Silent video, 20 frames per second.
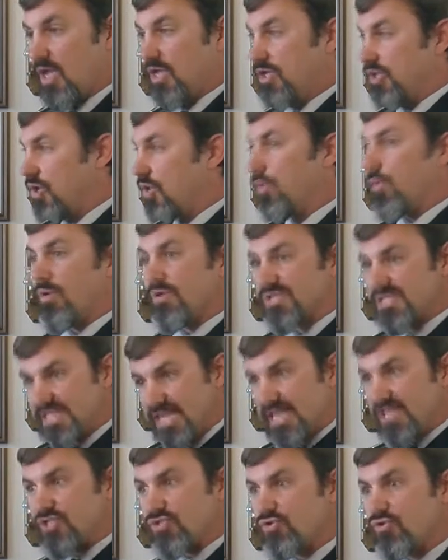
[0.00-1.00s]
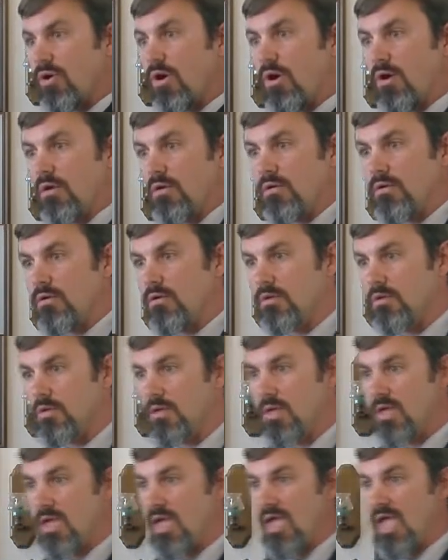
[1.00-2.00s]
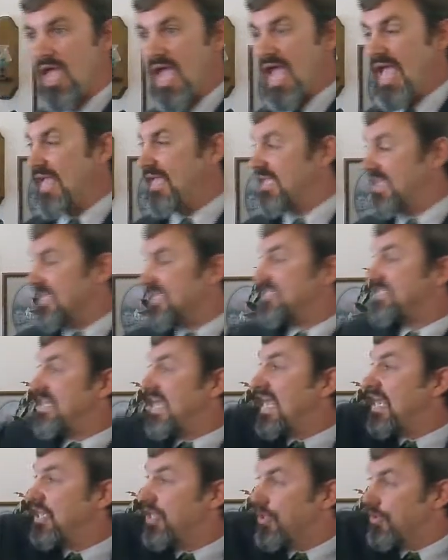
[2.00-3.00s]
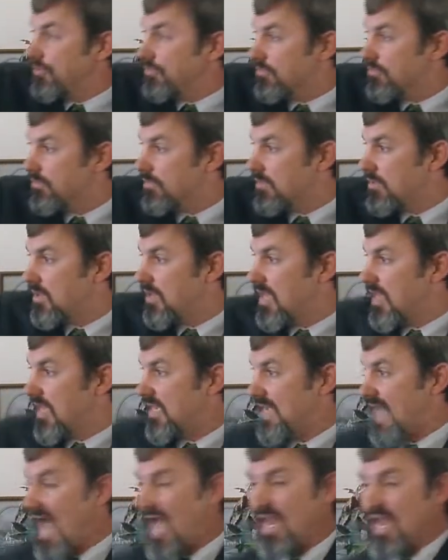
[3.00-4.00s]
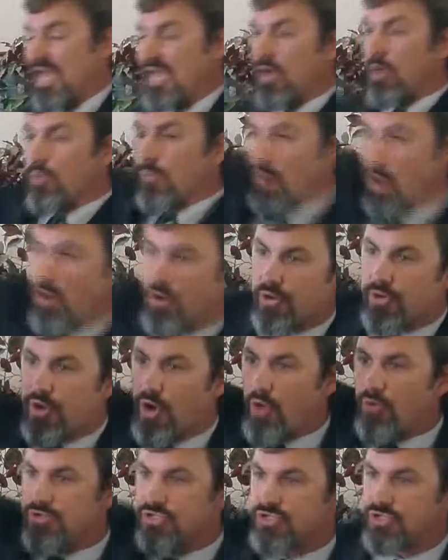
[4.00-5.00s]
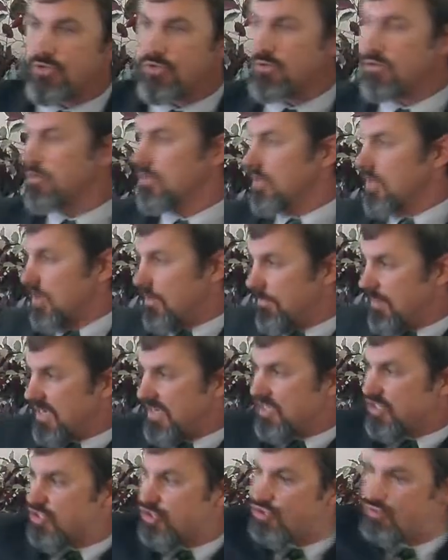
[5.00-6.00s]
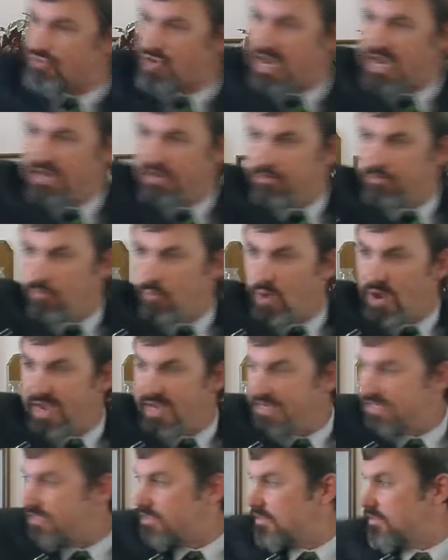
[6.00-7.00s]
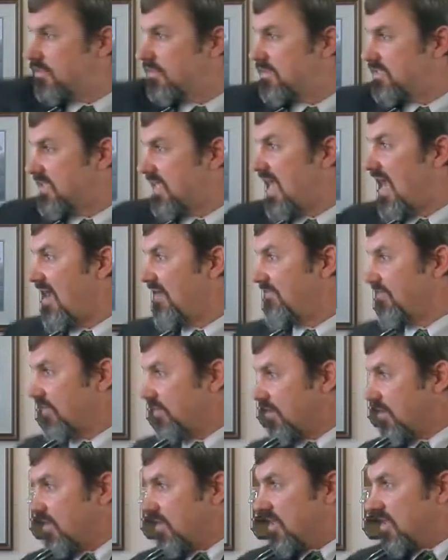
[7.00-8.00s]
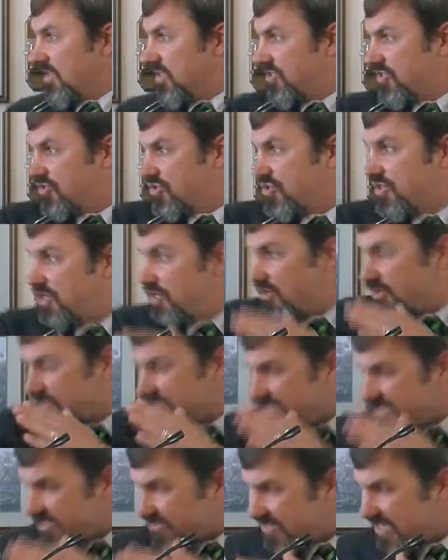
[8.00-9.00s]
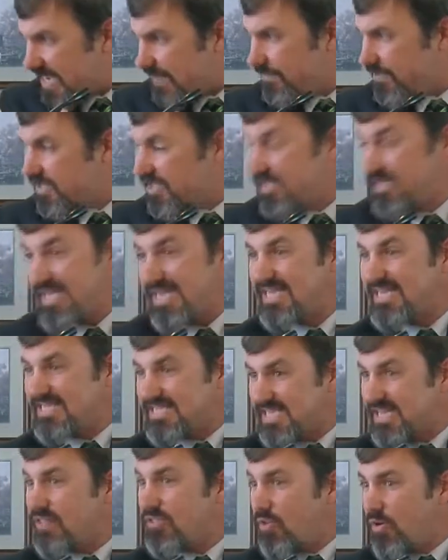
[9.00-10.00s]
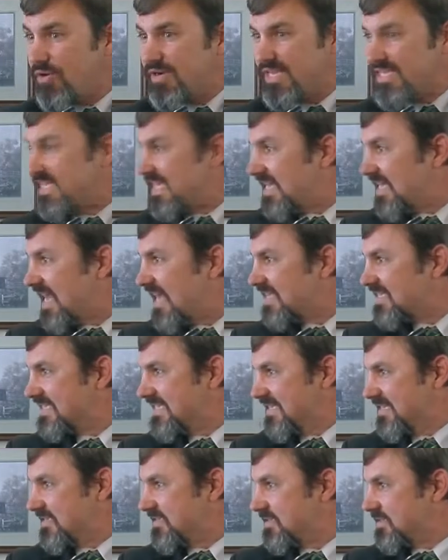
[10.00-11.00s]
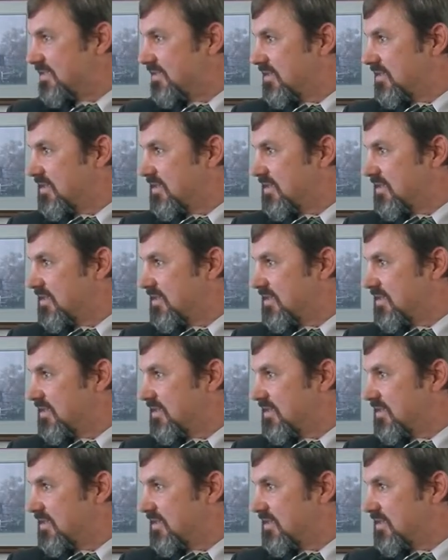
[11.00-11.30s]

you will stay strong and continue, not like a roller coaster, but a straight way to heaven. You, keep it because the Lord, He does this.